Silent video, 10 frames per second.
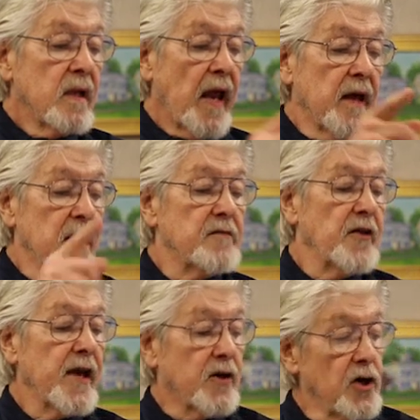Now, if
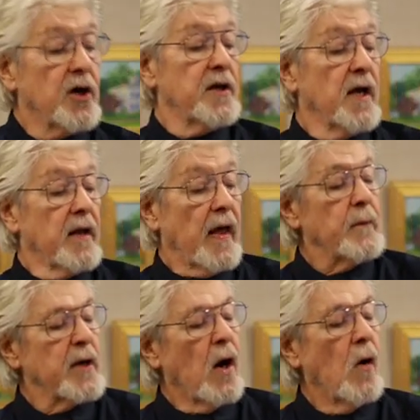they could, they
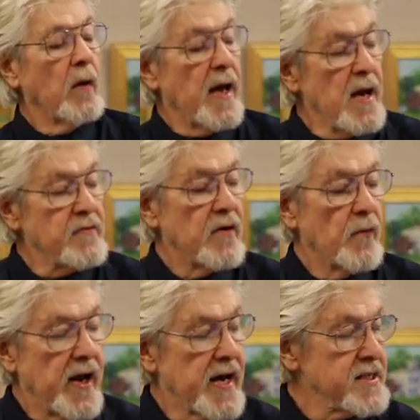would haul every
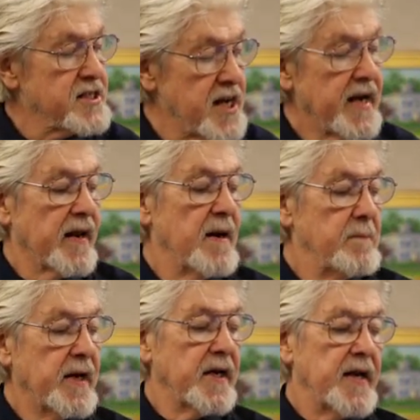red cent of
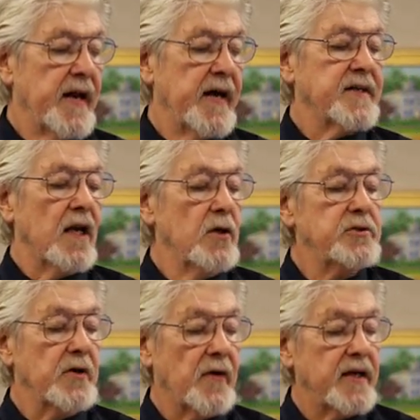their money down at the
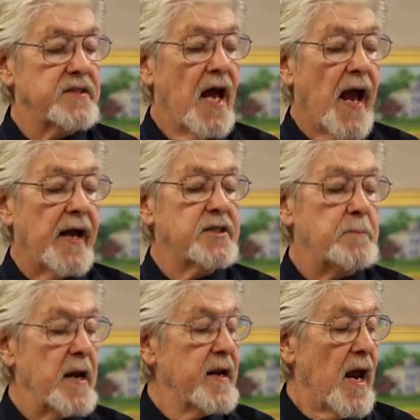Lucerites and
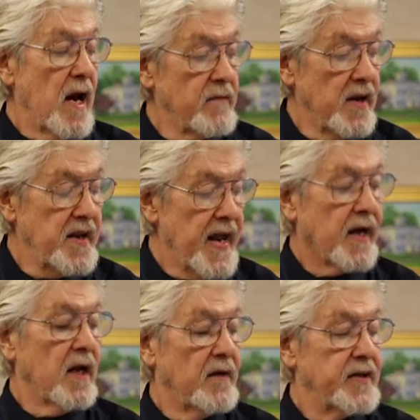spend every
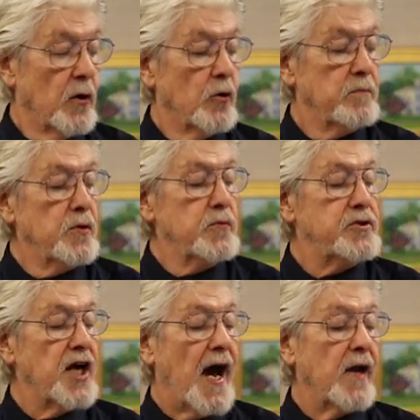nickel of it on
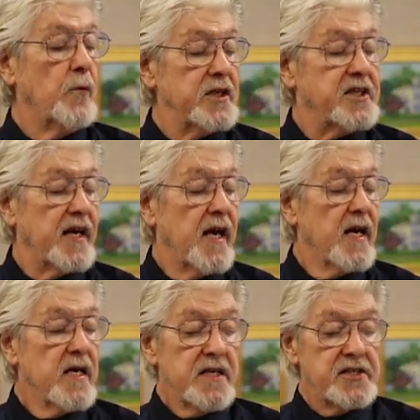moonshine, whiskey,
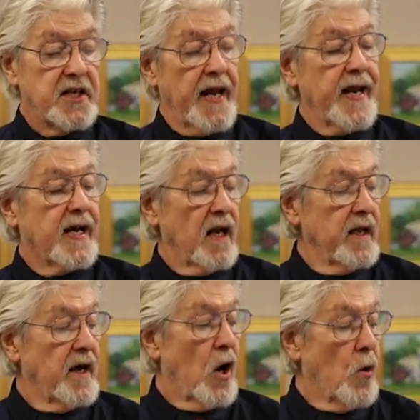
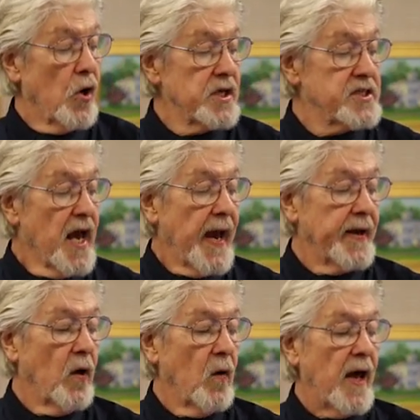skinny-colored whores,
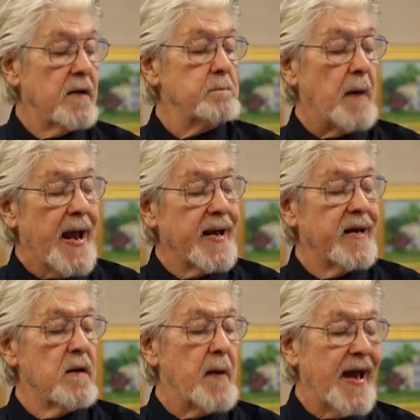and all that
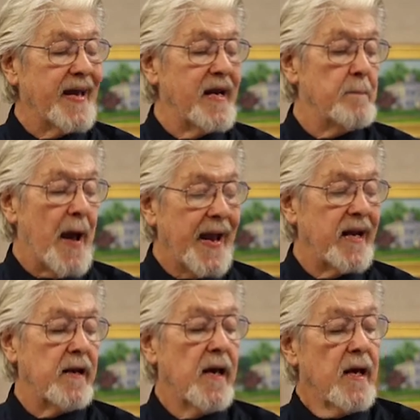bangity, bangity,
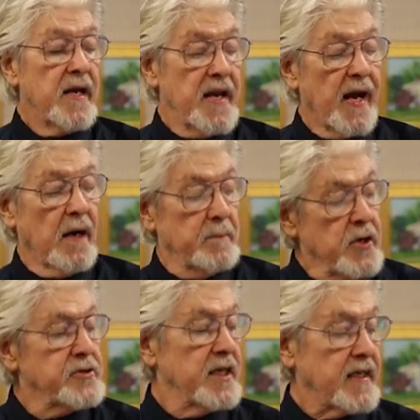bangity nigger
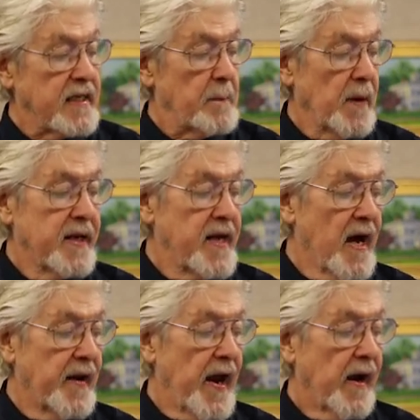music that they play
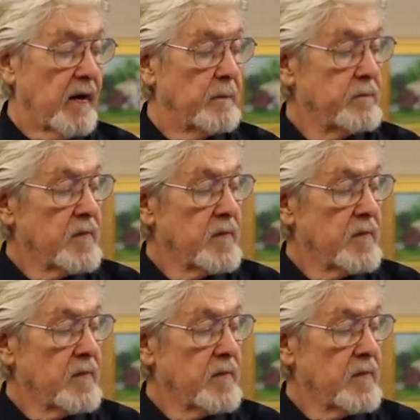down there.